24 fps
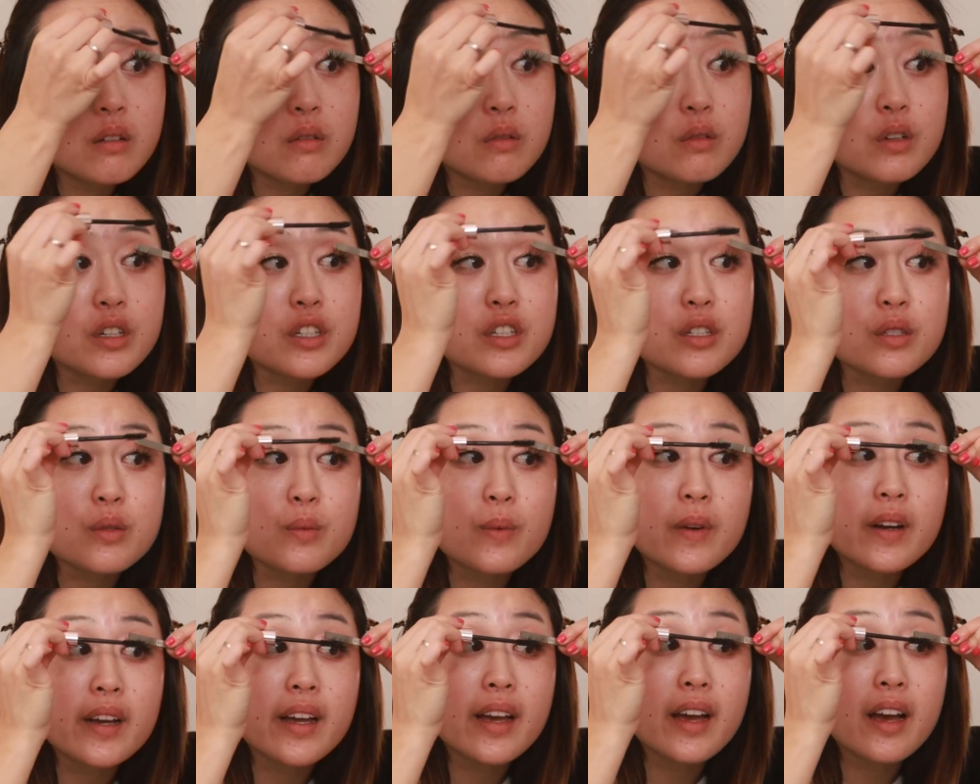which is
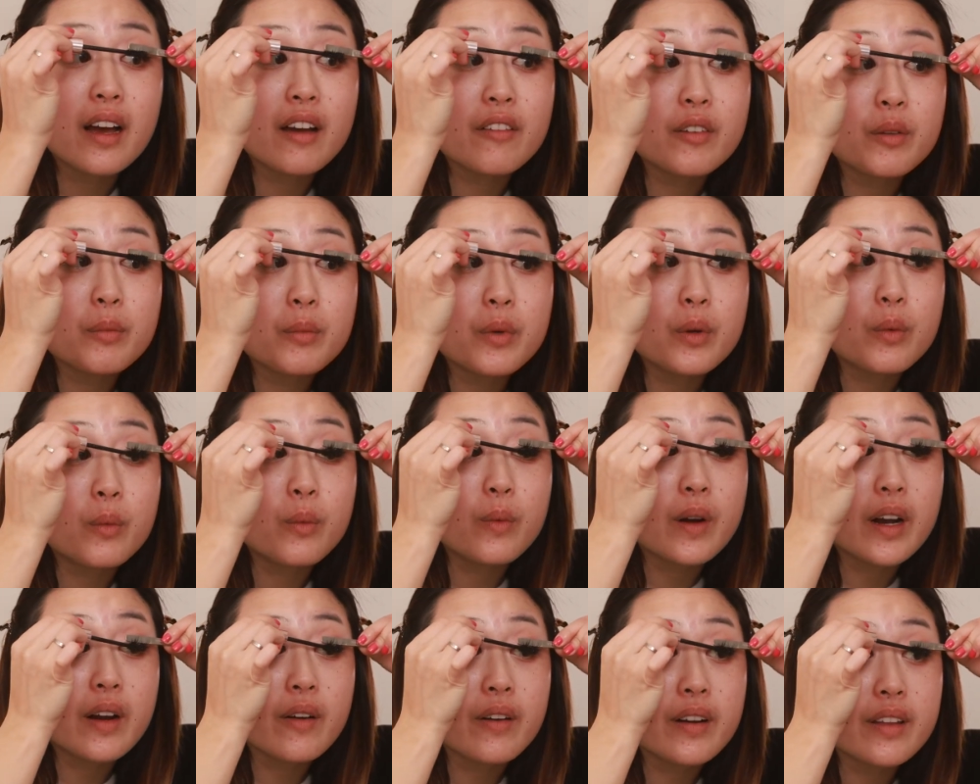why I haven't been
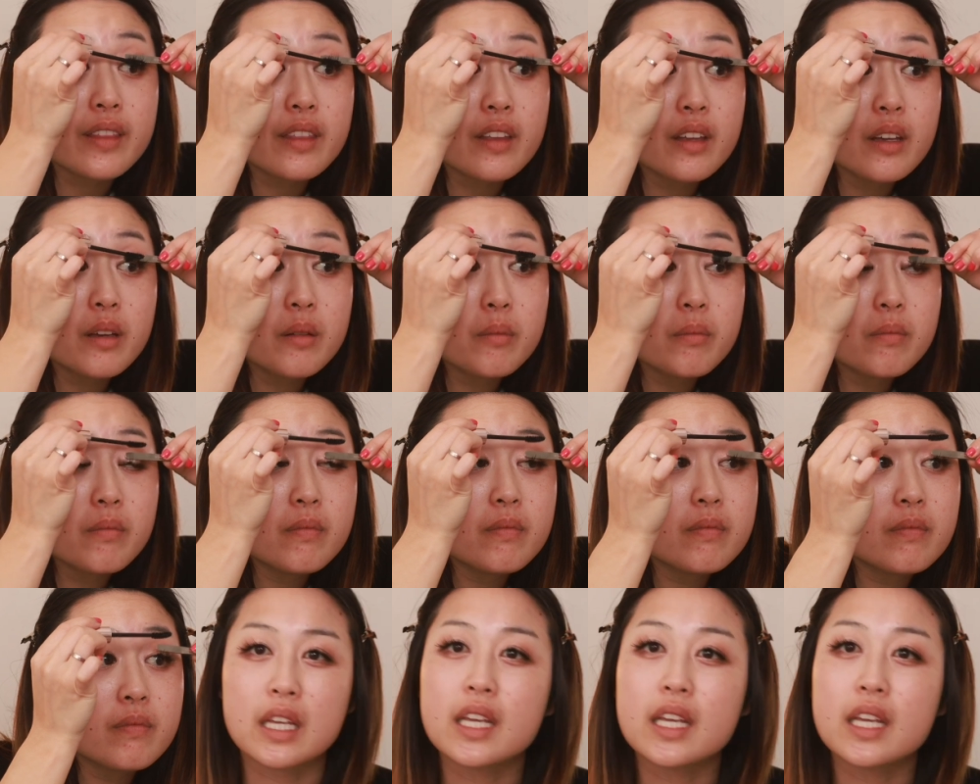wearing them.